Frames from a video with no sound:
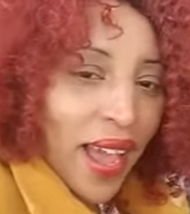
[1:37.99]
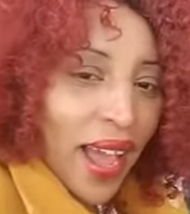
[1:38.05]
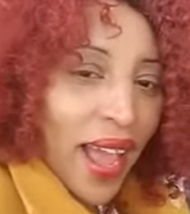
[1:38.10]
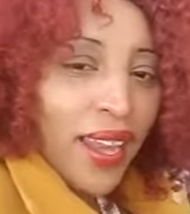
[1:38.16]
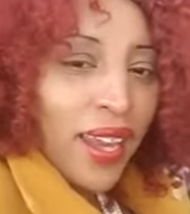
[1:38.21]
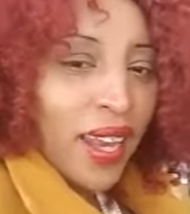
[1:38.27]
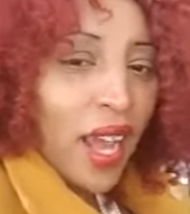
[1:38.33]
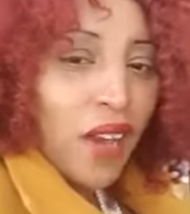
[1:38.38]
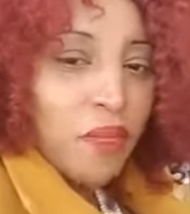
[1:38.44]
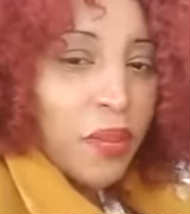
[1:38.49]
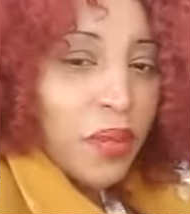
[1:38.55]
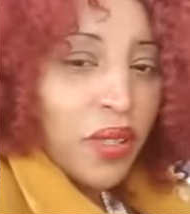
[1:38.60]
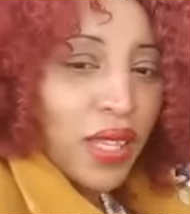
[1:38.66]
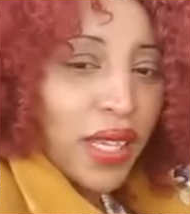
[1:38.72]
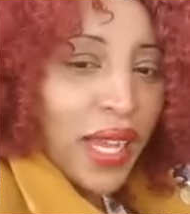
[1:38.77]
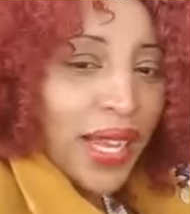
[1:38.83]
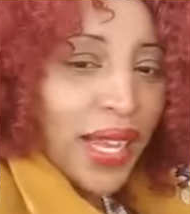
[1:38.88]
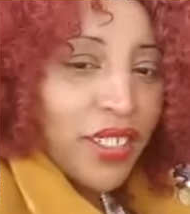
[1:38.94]
I love
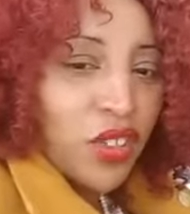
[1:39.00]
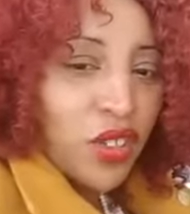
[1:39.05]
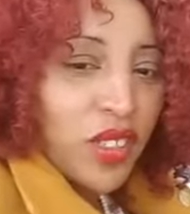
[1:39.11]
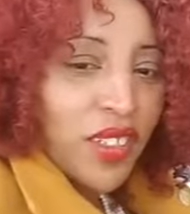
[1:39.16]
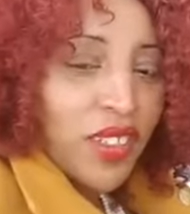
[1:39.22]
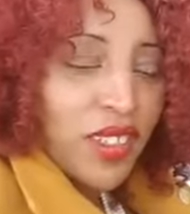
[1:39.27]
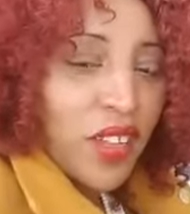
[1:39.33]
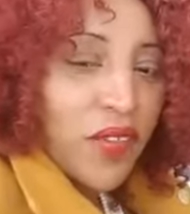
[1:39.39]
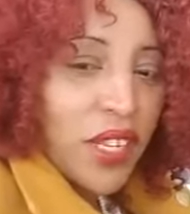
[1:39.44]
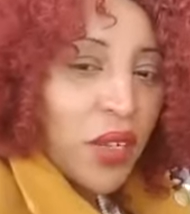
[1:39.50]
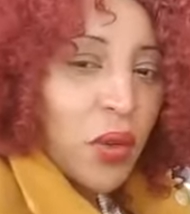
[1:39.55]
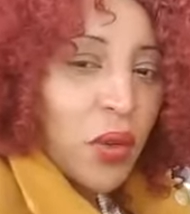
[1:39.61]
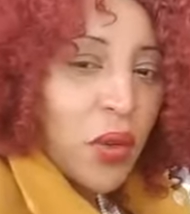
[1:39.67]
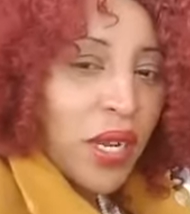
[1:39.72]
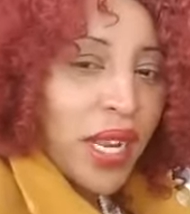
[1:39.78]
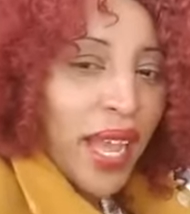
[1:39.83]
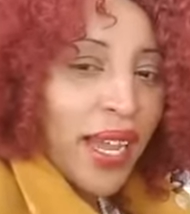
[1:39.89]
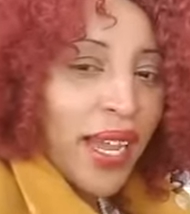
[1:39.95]
both countries. Stephen
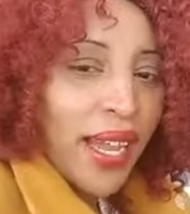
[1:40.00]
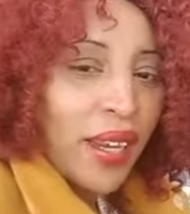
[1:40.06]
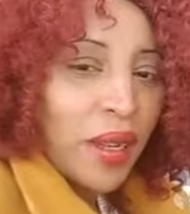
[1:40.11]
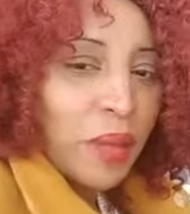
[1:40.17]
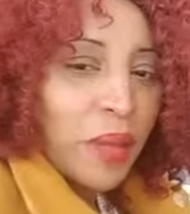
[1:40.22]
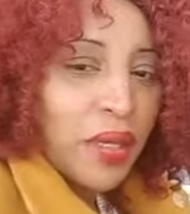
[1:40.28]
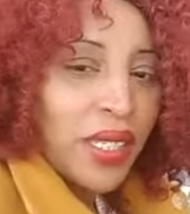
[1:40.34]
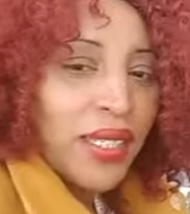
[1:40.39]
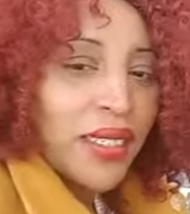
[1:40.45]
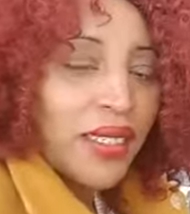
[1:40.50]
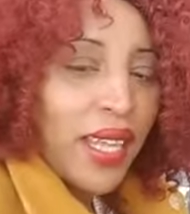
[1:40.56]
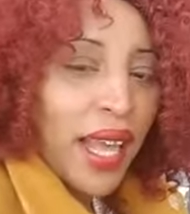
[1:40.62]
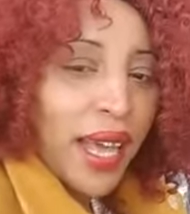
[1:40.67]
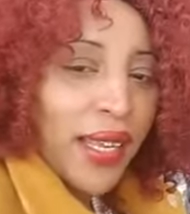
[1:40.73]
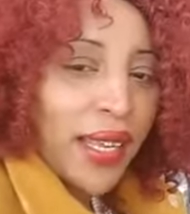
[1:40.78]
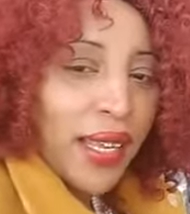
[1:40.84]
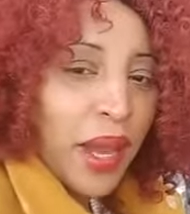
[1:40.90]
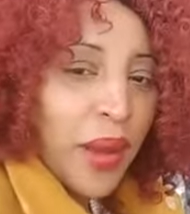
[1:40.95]
Kuria, karibuni
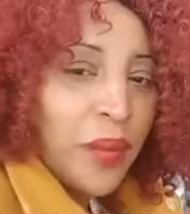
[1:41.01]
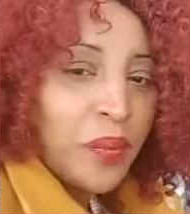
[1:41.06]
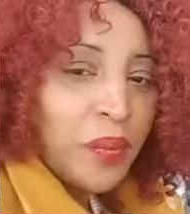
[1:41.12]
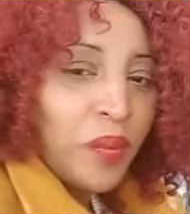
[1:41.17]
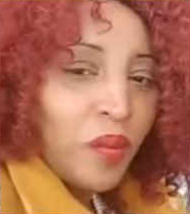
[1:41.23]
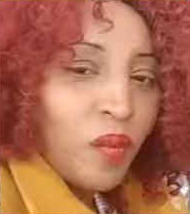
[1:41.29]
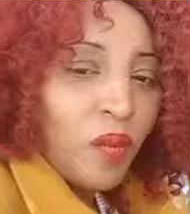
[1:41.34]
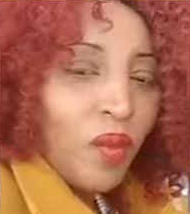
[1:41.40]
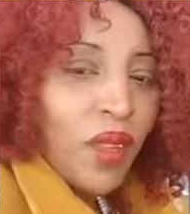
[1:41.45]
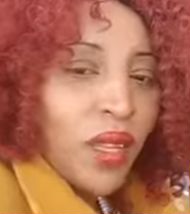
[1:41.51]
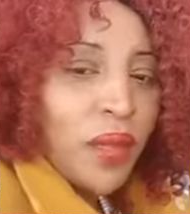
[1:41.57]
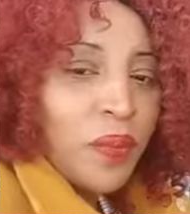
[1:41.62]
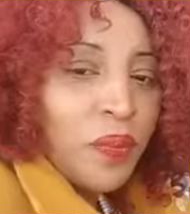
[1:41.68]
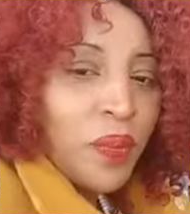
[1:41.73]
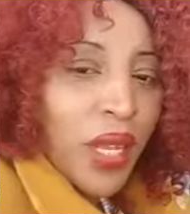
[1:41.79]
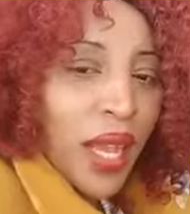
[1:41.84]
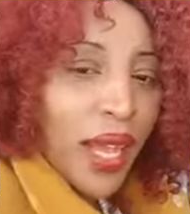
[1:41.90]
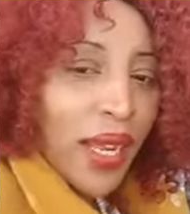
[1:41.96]
sana.
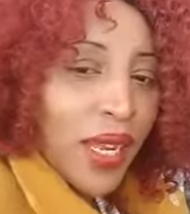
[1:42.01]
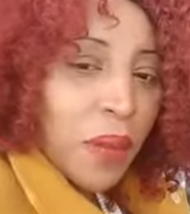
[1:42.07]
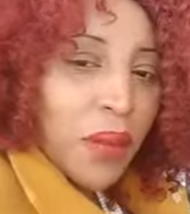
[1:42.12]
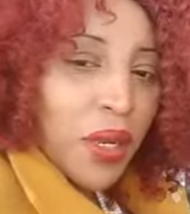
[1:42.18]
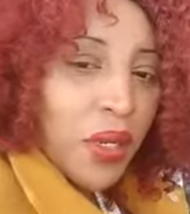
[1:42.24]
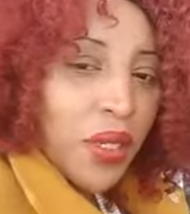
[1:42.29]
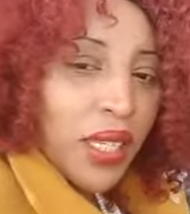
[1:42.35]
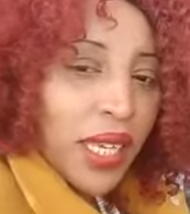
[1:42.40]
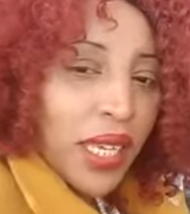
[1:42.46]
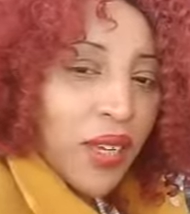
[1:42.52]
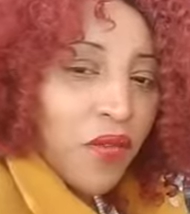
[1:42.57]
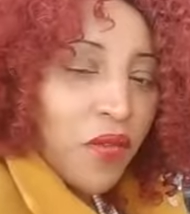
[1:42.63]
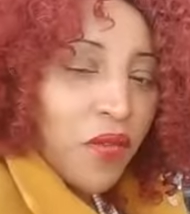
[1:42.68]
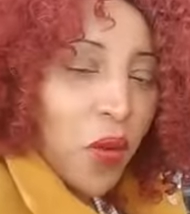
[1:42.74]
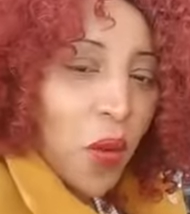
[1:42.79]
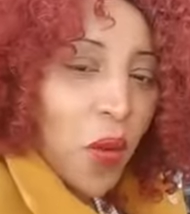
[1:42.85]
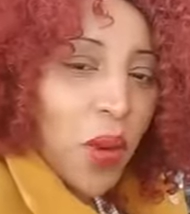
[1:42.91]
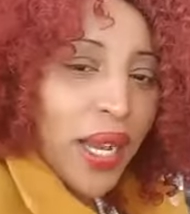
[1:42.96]
And I'm looking
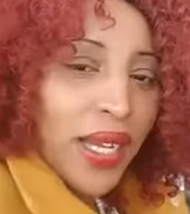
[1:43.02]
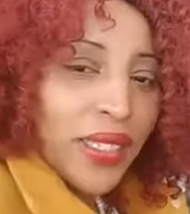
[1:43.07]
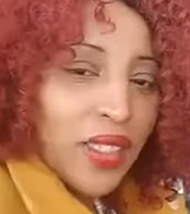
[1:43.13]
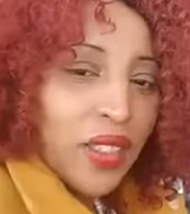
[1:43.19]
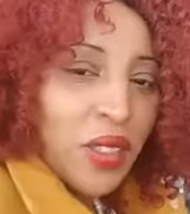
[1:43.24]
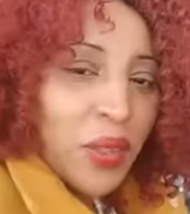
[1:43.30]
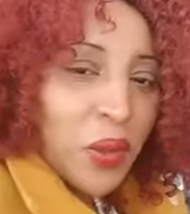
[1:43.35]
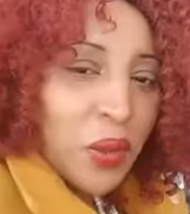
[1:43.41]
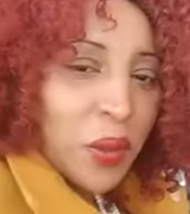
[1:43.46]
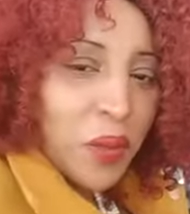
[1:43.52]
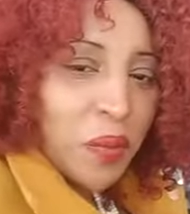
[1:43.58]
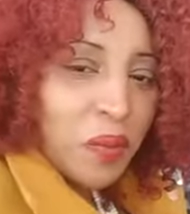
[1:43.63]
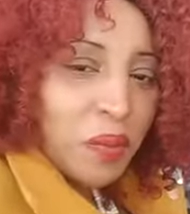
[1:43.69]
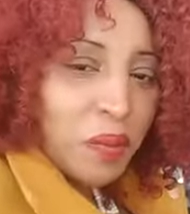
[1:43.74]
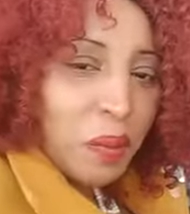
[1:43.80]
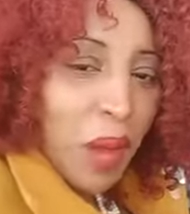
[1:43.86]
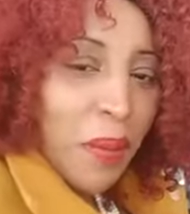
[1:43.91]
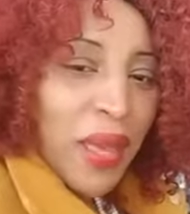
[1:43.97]
forward to
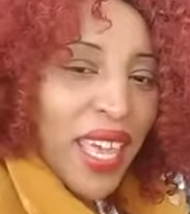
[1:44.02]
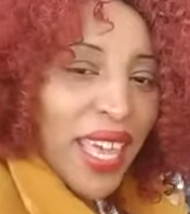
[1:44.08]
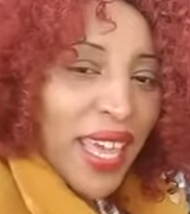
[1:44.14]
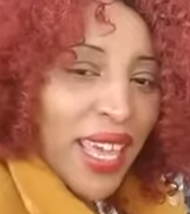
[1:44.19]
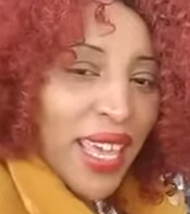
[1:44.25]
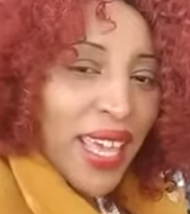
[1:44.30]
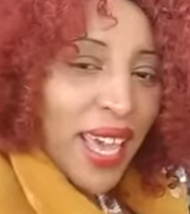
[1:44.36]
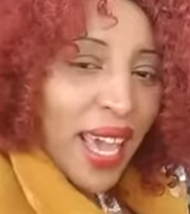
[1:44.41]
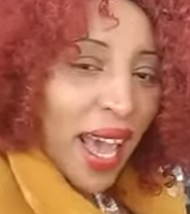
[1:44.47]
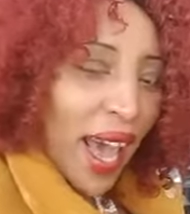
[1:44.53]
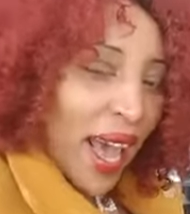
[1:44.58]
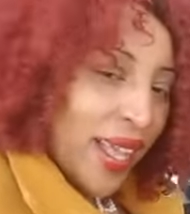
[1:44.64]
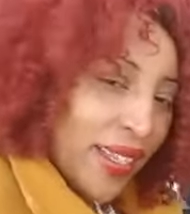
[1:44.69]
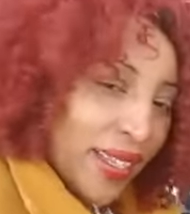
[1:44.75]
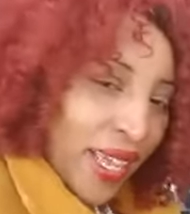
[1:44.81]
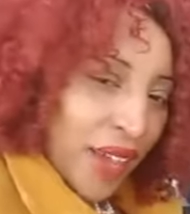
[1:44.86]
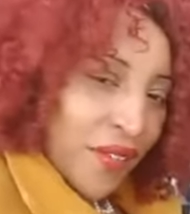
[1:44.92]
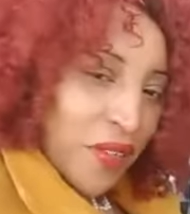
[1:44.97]
mommy
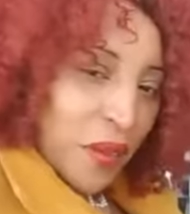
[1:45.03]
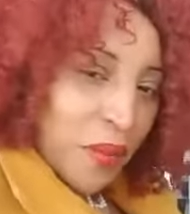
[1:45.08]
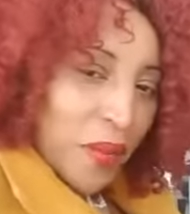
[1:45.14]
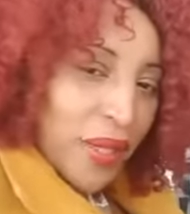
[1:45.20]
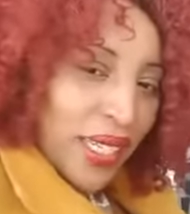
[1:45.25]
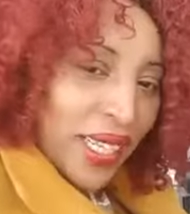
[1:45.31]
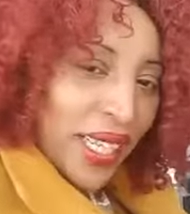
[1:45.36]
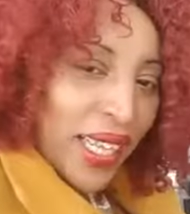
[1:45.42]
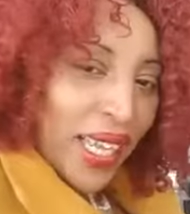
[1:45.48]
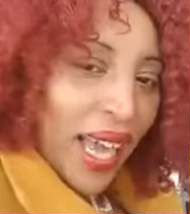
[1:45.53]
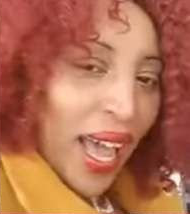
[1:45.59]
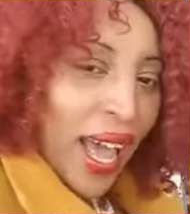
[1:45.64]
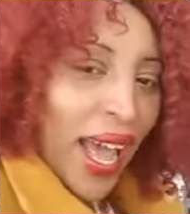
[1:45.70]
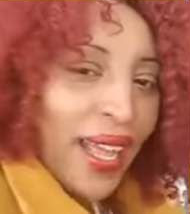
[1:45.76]
and everybody.